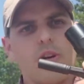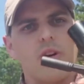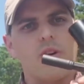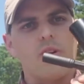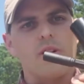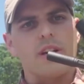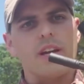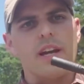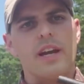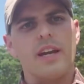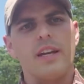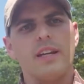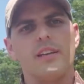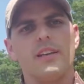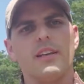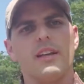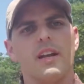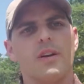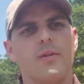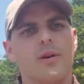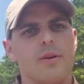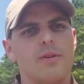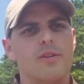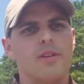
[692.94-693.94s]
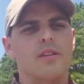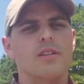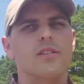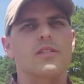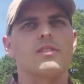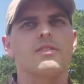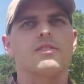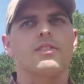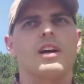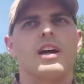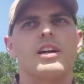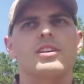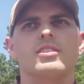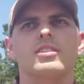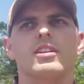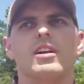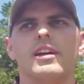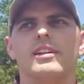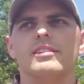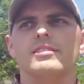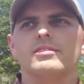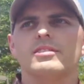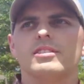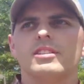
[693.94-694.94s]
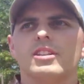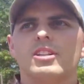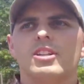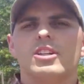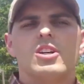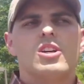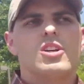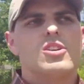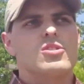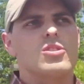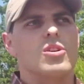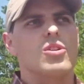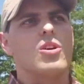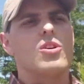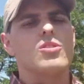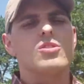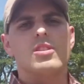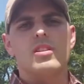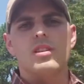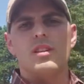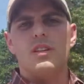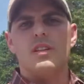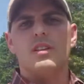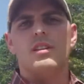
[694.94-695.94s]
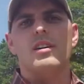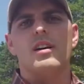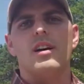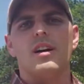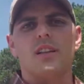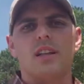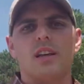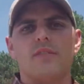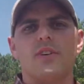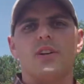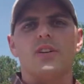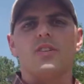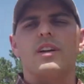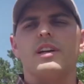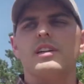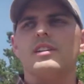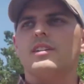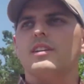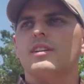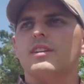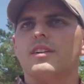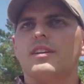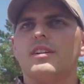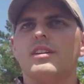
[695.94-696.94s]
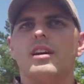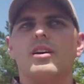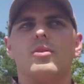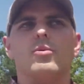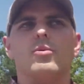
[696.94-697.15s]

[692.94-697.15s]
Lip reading: okay getting away with a little flashlight. So those are the 11 criteria that